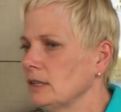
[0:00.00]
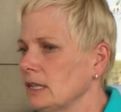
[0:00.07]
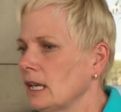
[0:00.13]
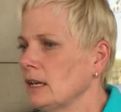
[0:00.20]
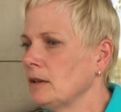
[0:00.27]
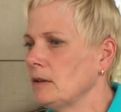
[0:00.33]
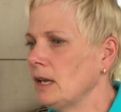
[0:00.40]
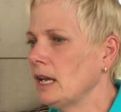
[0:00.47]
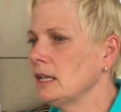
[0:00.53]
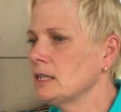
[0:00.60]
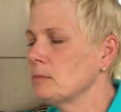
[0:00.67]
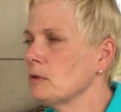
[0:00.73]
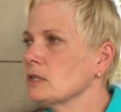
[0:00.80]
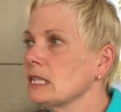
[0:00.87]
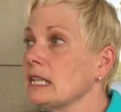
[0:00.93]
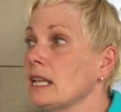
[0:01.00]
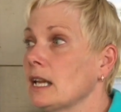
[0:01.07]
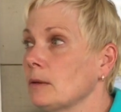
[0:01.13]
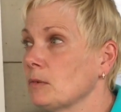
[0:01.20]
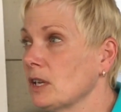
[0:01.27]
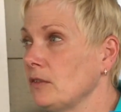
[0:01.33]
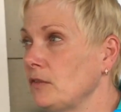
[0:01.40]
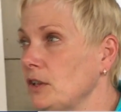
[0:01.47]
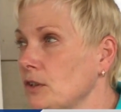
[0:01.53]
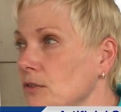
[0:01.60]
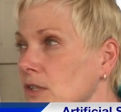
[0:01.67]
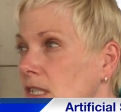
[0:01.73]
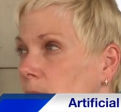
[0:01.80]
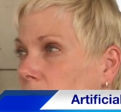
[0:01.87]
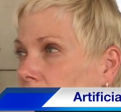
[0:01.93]
and it's mostly that I'm
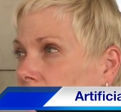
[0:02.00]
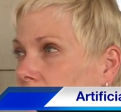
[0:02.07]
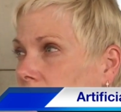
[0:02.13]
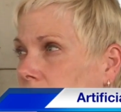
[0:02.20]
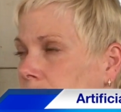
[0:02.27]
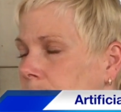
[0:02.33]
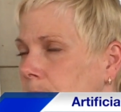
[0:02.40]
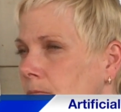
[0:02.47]
confused about them.